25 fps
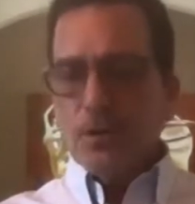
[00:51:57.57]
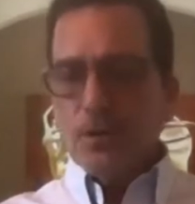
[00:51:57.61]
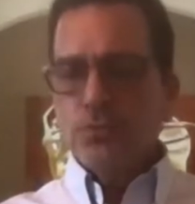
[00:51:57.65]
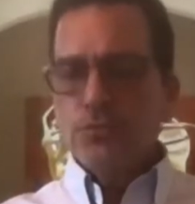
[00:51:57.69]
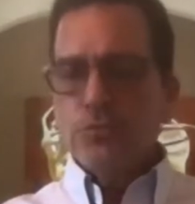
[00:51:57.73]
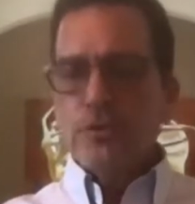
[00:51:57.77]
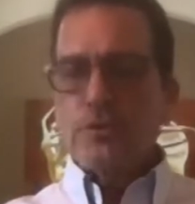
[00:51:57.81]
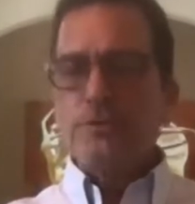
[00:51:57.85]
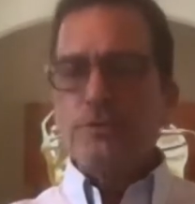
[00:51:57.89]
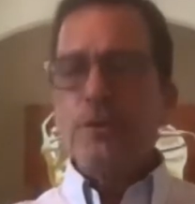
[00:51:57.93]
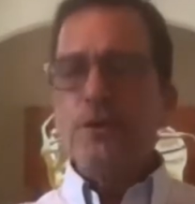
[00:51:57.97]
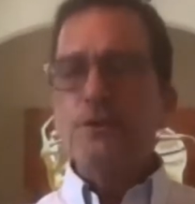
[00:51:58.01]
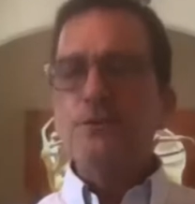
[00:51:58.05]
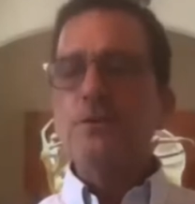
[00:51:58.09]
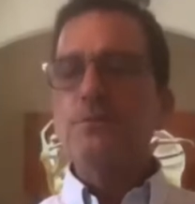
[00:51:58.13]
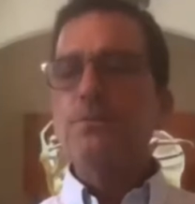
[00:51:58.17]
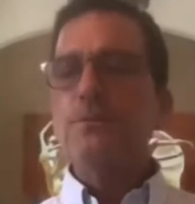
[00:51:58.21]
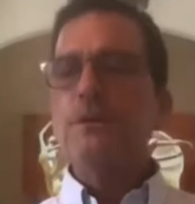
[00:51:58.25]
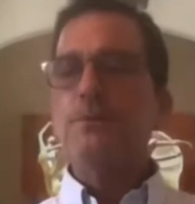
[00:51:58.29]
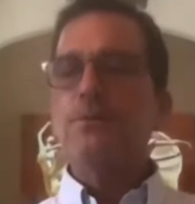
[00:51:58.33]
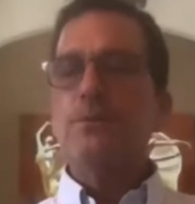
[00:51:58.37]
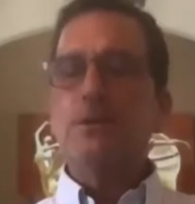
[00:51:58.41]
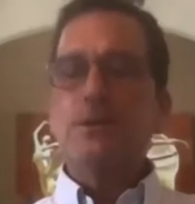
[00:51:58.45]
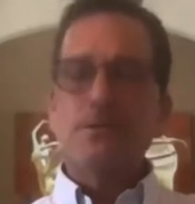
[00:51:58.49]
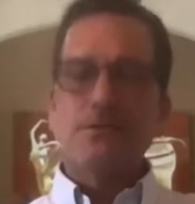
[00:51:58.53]
refunded
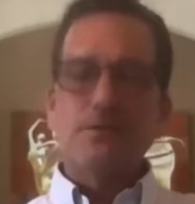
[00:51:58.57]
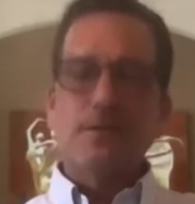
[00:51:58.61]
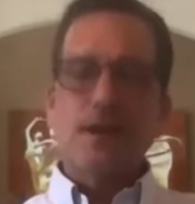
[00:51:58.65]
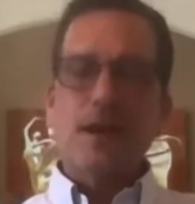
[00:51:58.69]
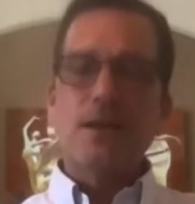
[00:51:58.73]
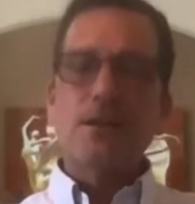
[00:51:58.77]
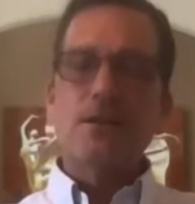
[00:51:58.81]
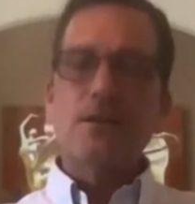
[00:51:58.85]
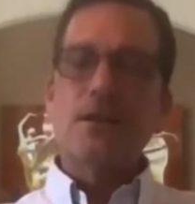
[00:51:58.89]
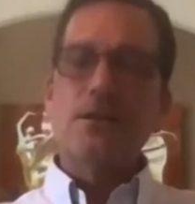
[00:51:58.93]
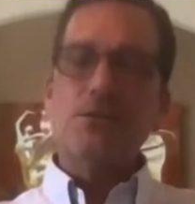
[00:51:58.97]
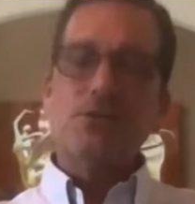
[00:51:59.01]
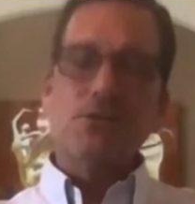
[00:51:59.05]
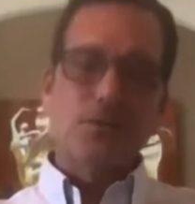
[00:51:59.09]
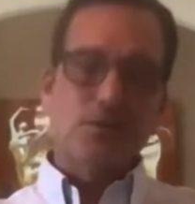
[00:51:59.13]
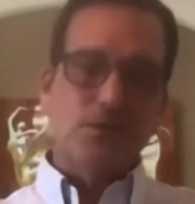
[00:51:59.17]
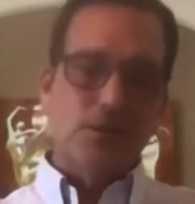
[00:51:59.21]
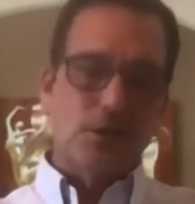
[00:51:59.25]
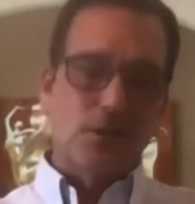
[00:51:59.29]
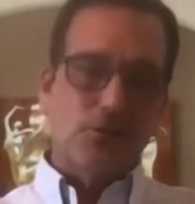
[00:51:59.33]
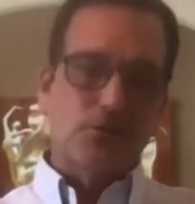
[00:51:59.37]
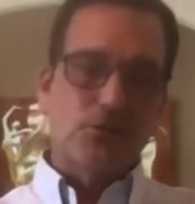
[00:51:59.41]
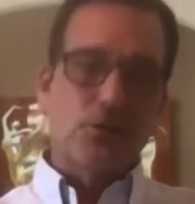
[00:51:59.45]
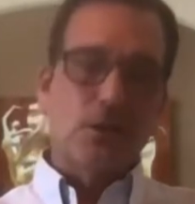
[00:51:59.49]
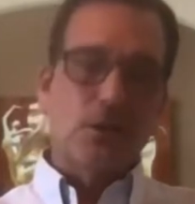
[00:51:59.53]
people in violation of the
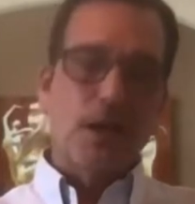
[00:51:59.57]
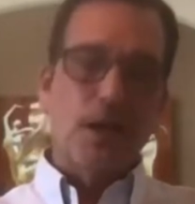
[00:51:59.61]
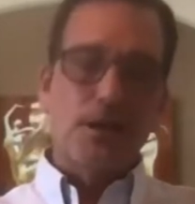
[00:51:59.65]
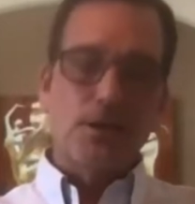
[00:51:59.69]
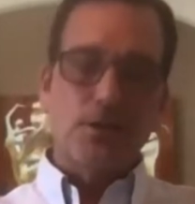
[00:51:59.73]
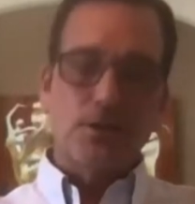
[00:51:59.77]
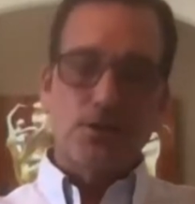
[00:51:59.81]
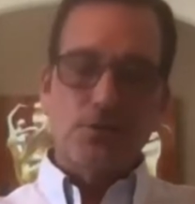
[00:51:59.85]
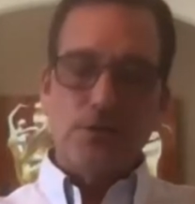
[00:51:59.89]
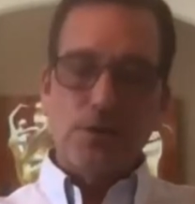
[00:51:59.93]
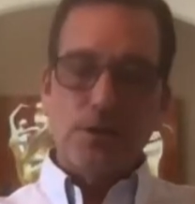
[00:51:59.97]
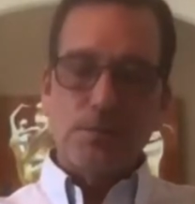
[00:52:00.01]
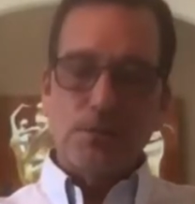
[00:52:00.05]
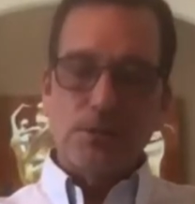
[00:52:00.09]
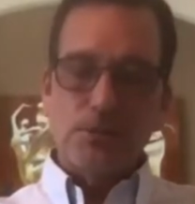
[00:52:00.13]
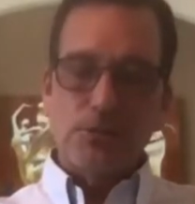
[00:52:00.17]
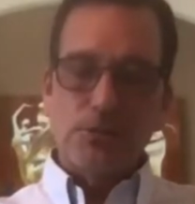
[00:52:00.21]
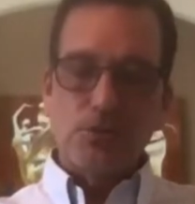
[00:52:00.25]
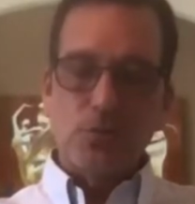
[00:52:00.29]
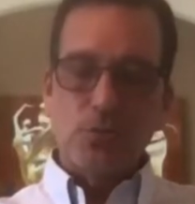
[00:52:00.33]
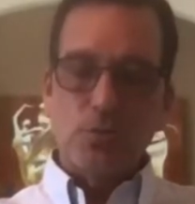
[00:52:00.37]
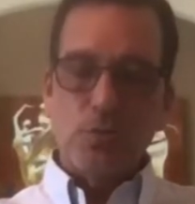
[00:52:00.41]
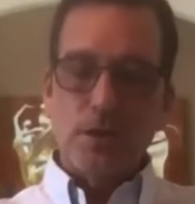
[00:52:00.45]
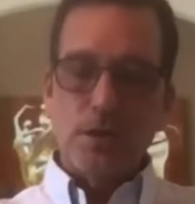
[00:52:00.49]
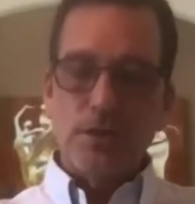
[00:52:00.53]
underlying agreements
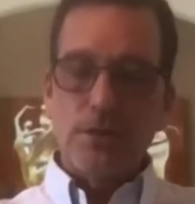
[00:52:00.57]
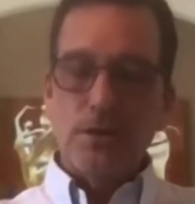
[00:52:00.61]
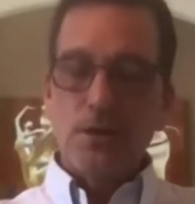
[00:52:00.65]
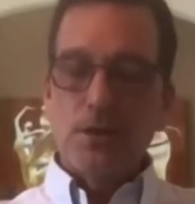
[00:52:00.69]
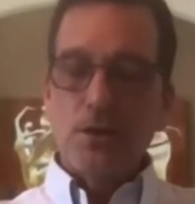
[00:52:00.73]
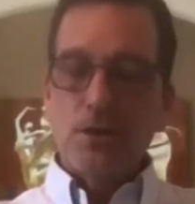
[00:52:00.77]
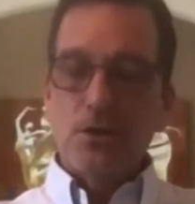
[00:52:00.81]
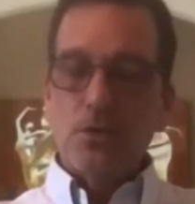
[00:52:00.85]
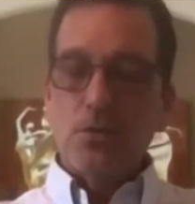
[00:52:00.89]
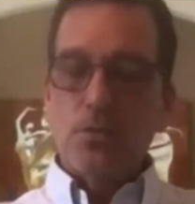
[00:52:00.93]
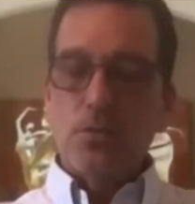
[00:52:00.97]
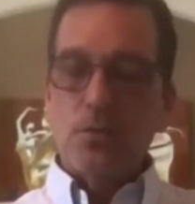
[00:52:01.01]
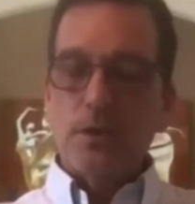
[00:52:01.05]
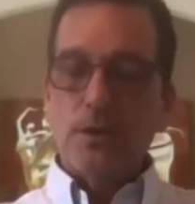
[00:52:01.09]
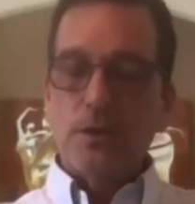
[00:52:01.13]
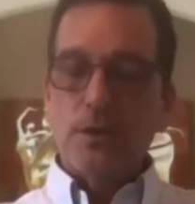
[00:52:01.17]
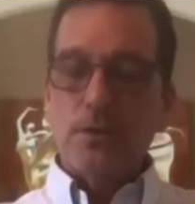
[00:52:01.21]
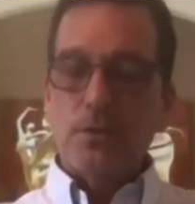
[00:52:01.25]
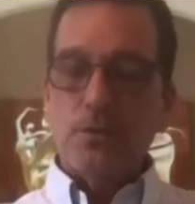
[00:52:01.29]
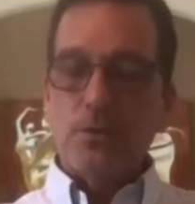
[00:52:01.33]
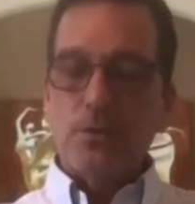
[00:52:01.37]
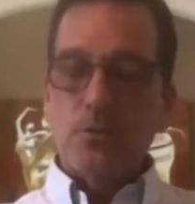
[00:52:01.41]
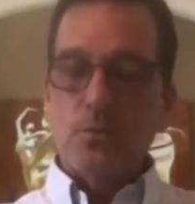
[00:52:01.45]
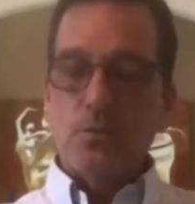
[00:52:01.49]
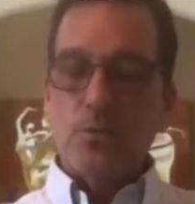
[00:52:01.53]
with with
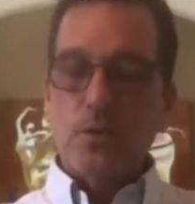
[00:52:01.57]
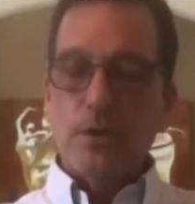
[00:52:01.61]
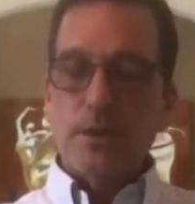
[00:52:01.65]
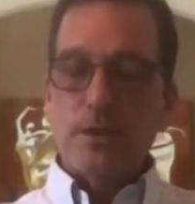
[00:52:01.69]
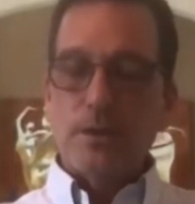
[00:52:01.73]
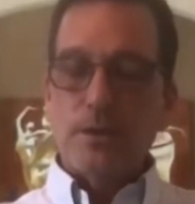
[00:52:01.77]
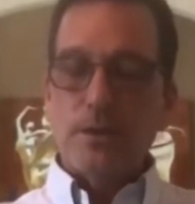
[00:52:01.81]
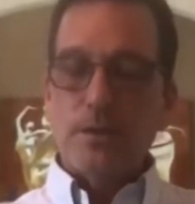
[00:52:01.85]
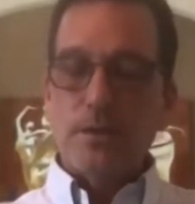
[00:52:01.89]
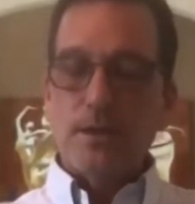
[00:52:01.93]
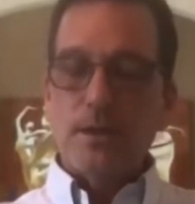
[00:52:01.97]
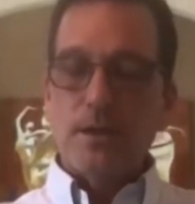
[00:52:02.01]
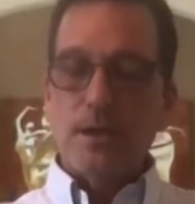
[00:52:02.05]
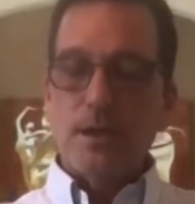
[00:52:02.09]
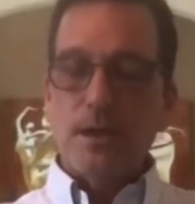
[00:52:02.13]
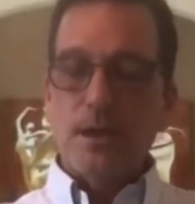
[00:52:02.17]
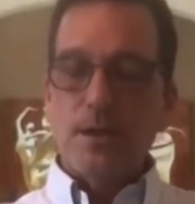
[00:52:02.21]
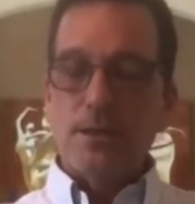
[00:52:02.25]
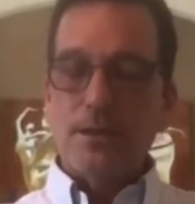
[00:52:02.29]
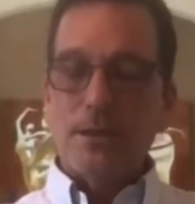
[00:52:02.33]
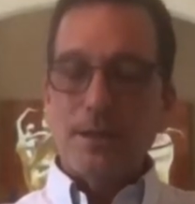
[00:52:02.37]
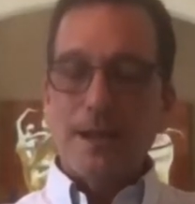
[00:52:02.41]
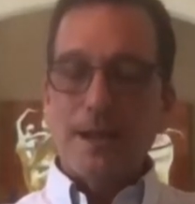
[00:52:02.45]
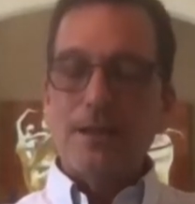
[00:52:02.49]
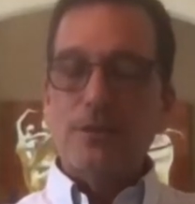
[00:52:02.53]
with the uh,
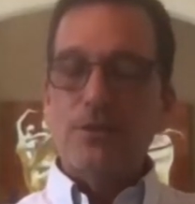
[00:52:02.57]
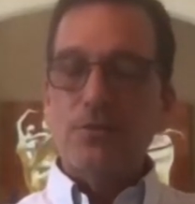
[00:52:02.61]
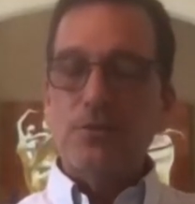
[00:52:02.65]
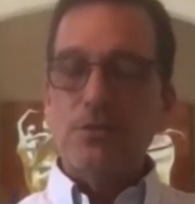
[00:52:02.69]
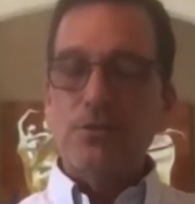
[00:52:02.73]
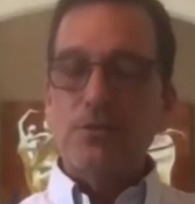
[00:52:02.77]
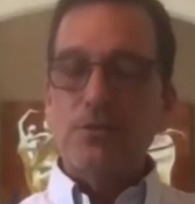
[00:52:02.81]
the landlords